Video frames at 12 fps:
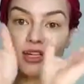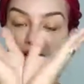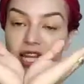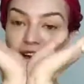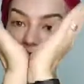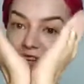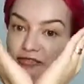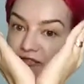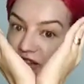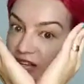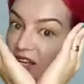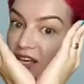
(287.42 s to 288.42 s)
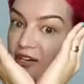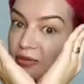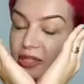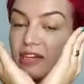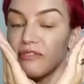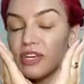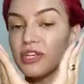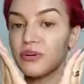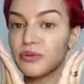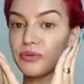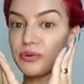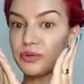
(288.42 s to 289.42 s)
like a V whenever
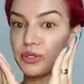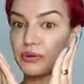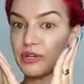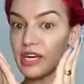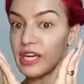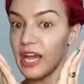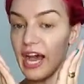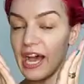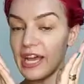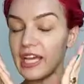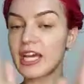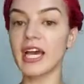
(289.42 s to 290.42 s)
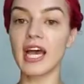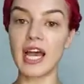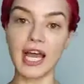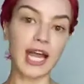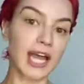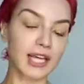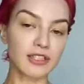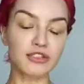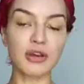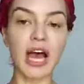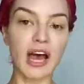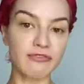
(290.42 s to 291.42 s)
you are a guy, and
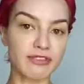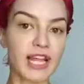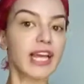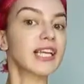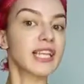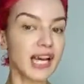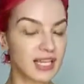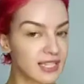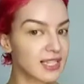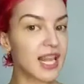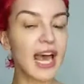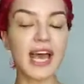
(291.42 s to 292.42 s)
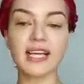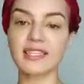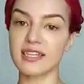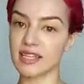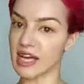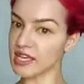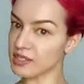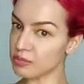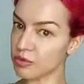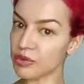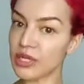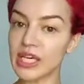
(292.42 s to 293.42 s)
to have like nice legs and nice
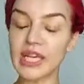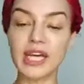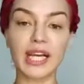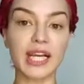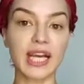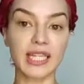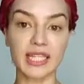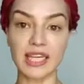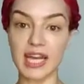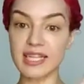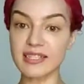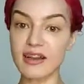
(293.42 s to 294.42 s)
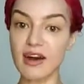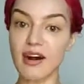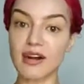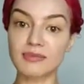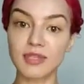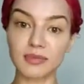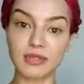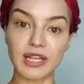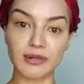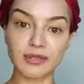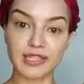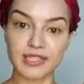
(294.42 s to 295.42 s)
booty and kind of nice arms
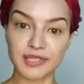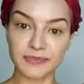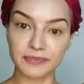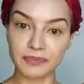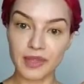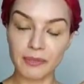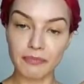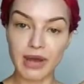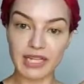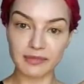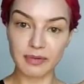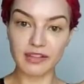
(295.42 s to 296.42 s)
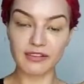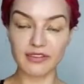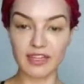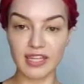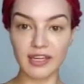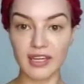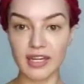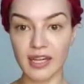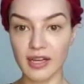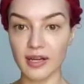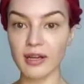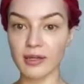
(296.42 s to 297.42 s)
without this Batman thing,
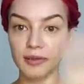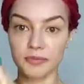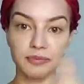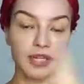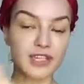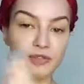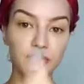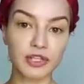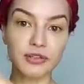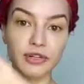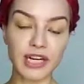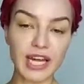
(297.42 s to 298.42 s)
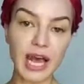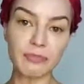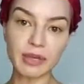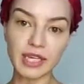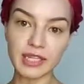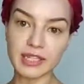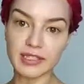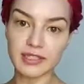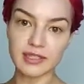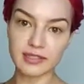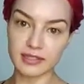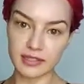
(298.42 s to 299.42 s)
because when you're clapping
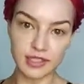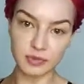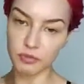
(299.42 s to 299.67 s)
it's